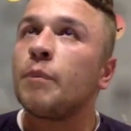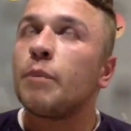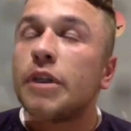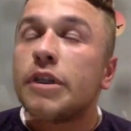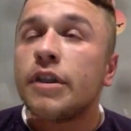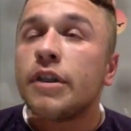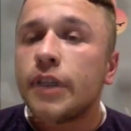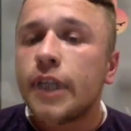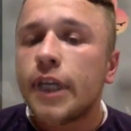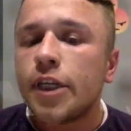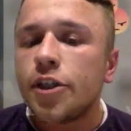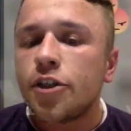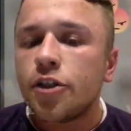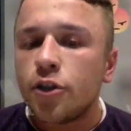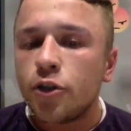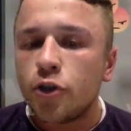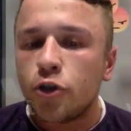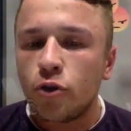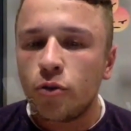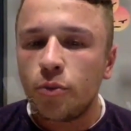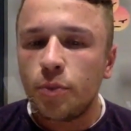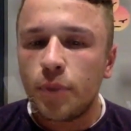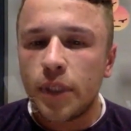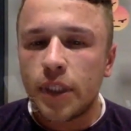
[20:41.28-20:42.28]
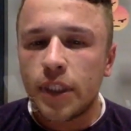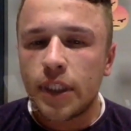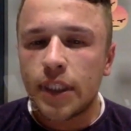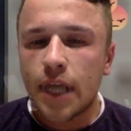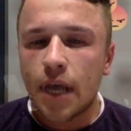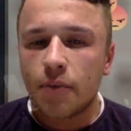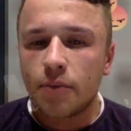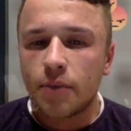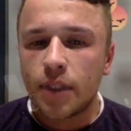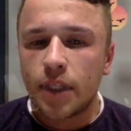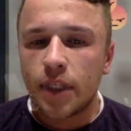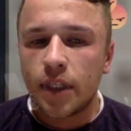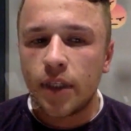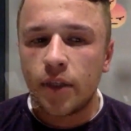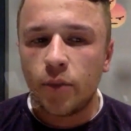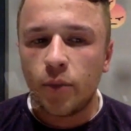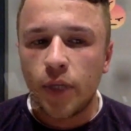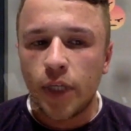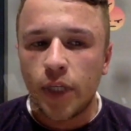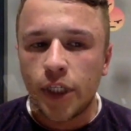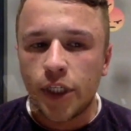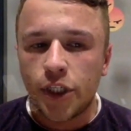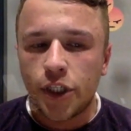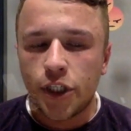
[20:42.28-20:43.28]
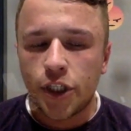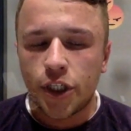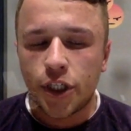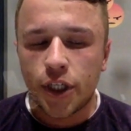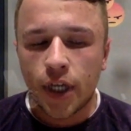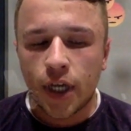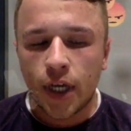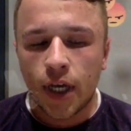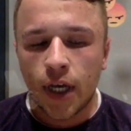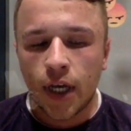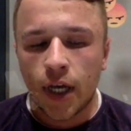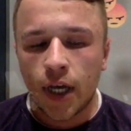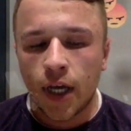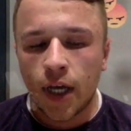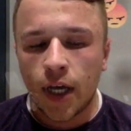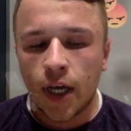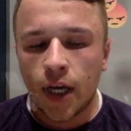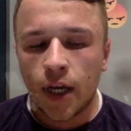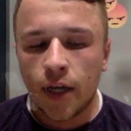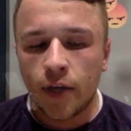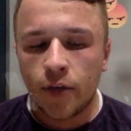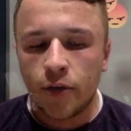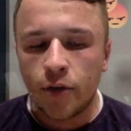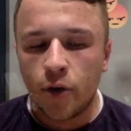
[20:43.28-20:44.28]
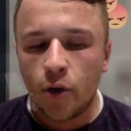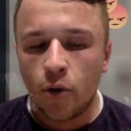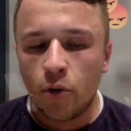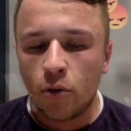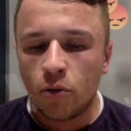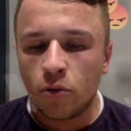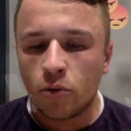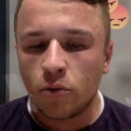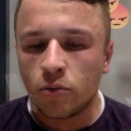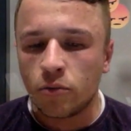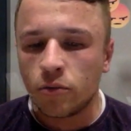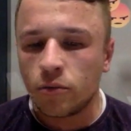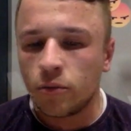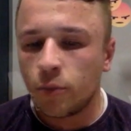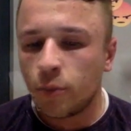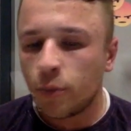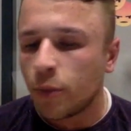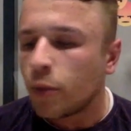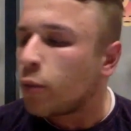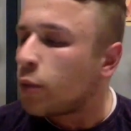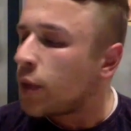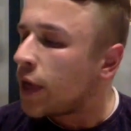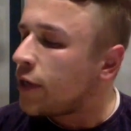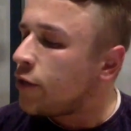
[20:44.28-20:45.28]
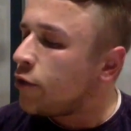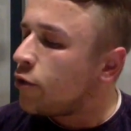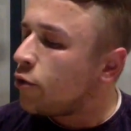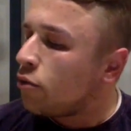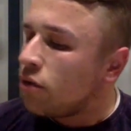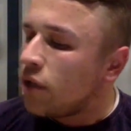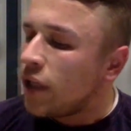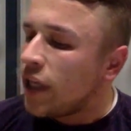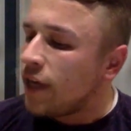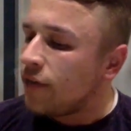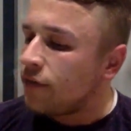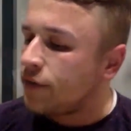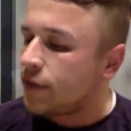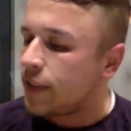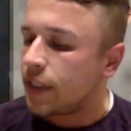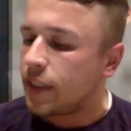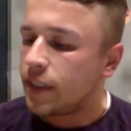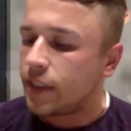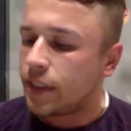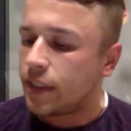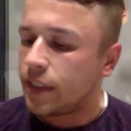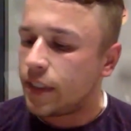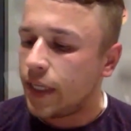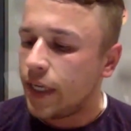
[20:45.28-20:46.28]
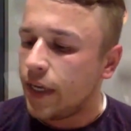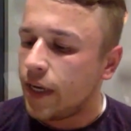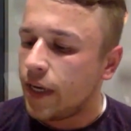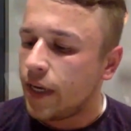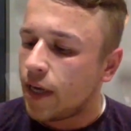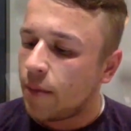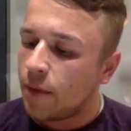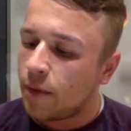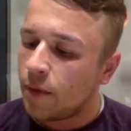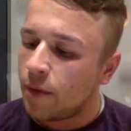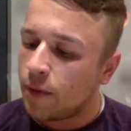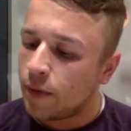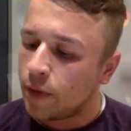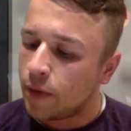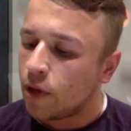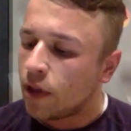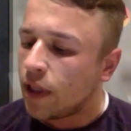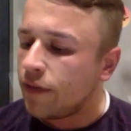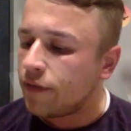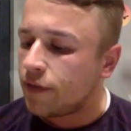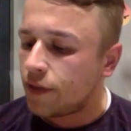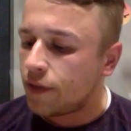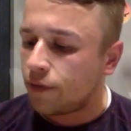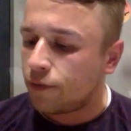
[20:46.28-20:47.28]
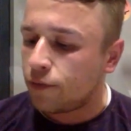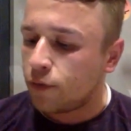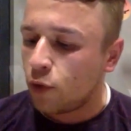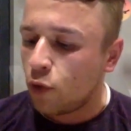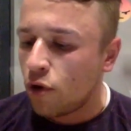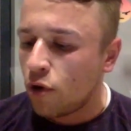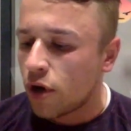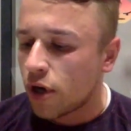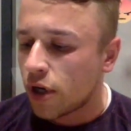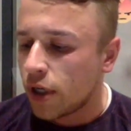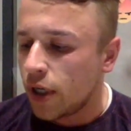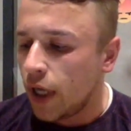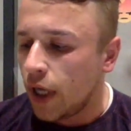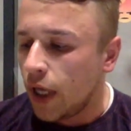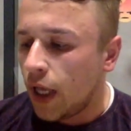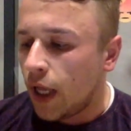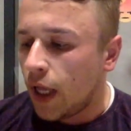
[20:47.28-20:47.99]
Presentation should be something which, uh, you know, when you leave the scene and you leave the floor,